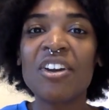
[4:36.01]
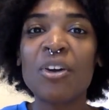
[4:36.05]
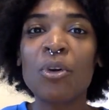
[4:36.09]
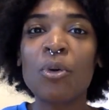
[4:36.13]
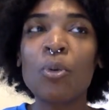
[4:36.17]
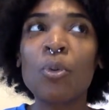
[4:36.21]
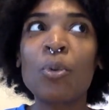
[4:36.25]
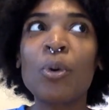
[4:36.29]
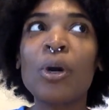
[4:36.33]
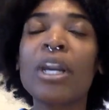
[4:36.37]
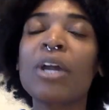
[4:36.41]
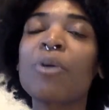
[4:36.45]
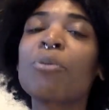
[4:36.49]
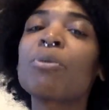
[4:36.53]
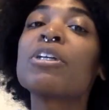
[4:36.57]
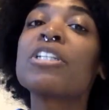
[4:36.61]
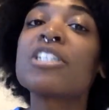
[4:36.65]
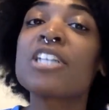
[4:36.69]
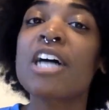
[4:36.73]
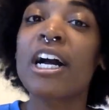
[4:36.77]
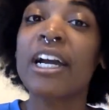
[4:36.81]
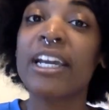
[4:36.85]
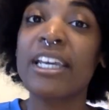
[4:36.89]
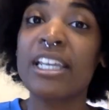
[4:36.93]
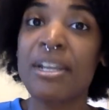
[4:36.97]
What are we
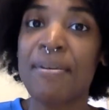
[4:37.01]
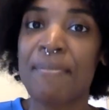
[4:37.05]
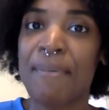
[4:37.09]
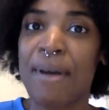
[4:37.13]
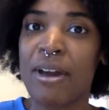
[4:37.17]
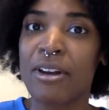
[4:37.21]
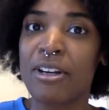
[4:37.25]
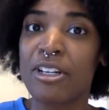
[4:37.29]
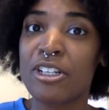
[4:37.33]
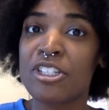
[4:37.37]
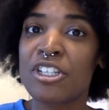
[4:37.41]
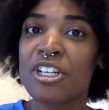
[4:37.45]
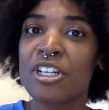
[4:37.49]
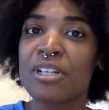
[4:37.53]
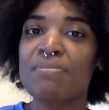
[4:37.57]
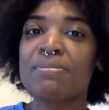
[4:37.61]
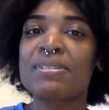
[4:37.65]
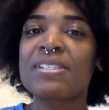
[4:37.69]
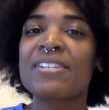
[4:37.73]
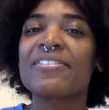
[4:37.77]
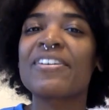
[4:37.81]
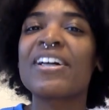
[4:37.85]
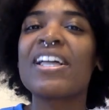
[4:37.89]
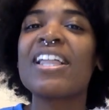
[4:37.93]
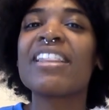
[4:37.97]
talking about in terms of